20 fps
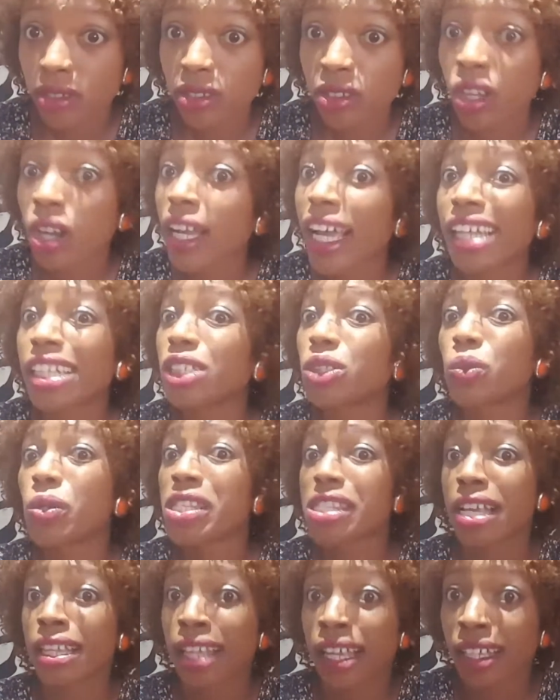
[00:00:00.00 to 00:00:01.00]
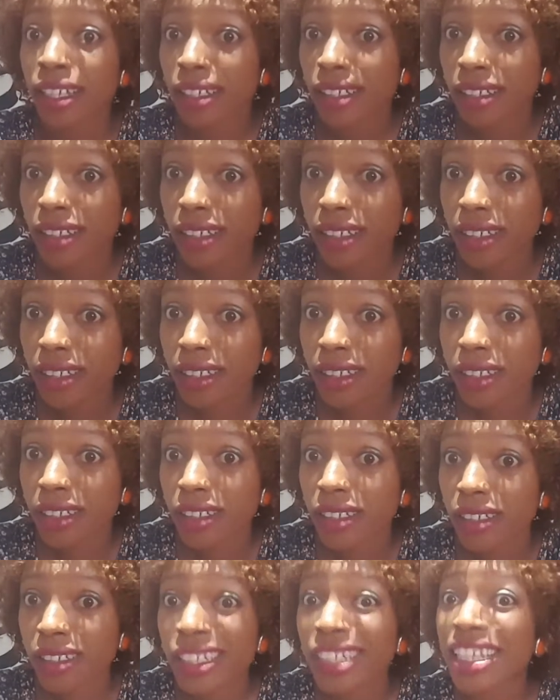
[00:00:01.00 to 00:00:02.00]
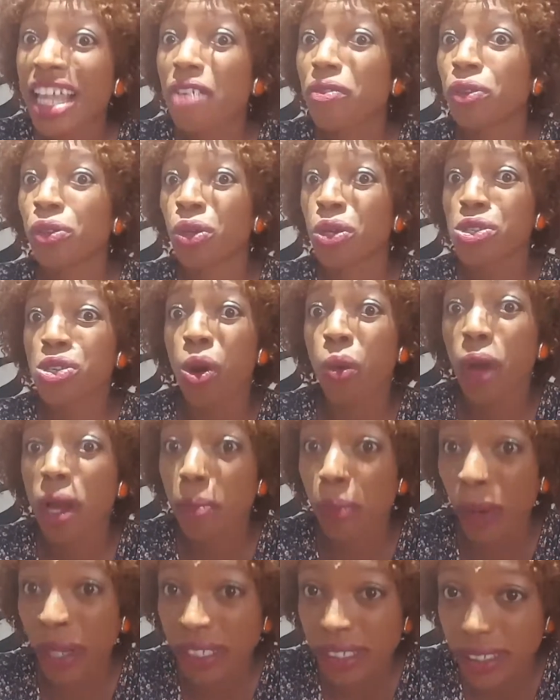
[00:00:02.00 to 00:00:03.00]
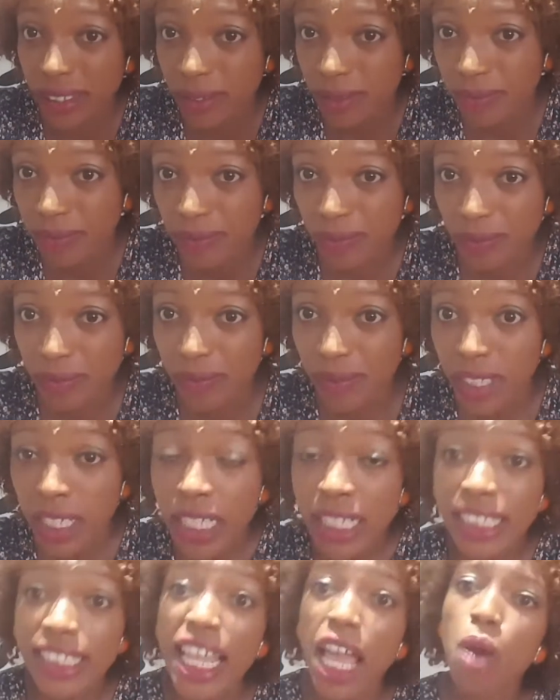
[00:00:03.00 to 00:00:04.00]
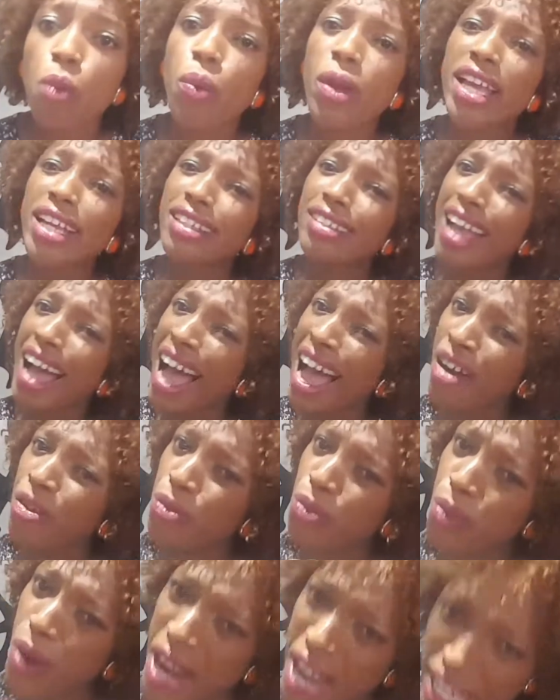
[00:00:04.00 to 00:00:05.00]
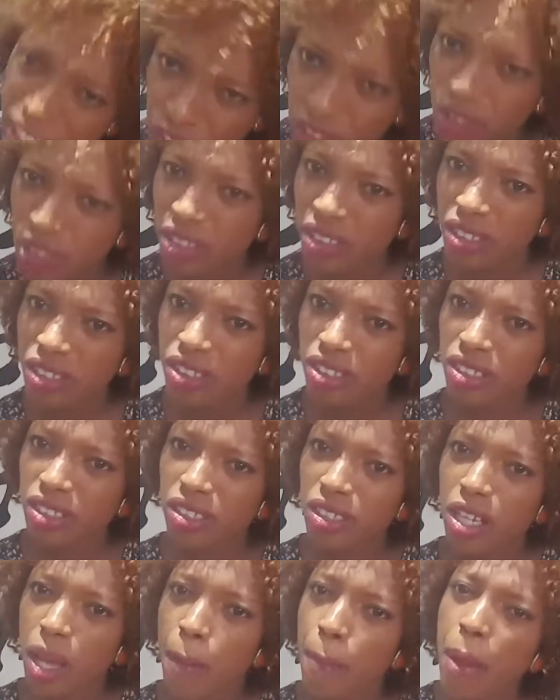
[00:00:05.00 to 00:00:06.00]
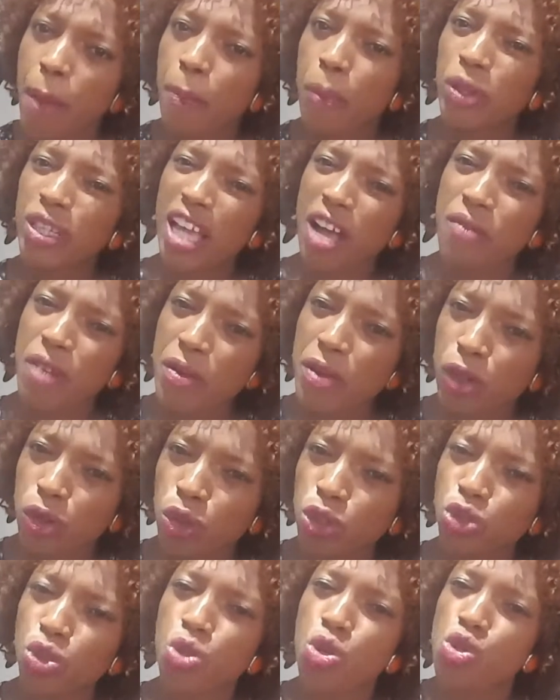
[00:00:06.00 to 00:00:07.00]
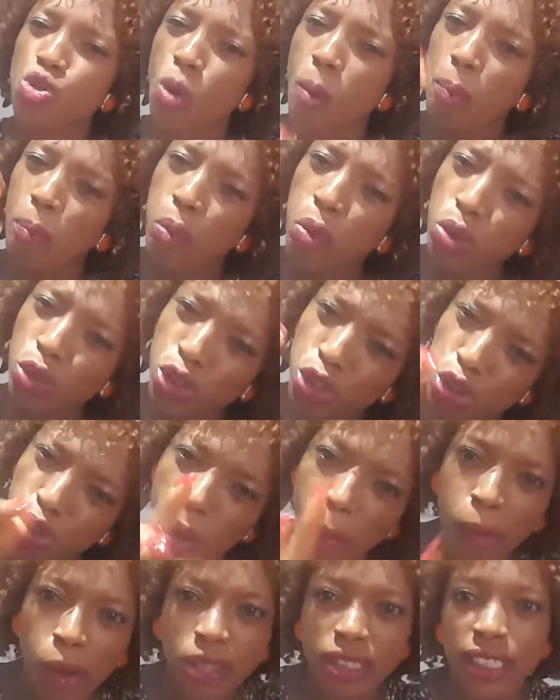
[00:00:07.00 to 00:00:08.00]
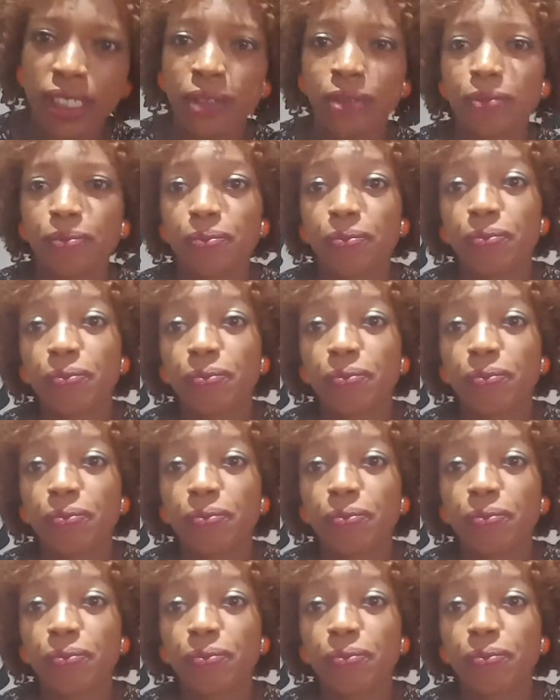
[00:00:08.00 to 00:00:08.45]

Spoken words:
Don't get it twisted, eh? The devil knows your weak points. They will arrange people that are very close to you to push your button.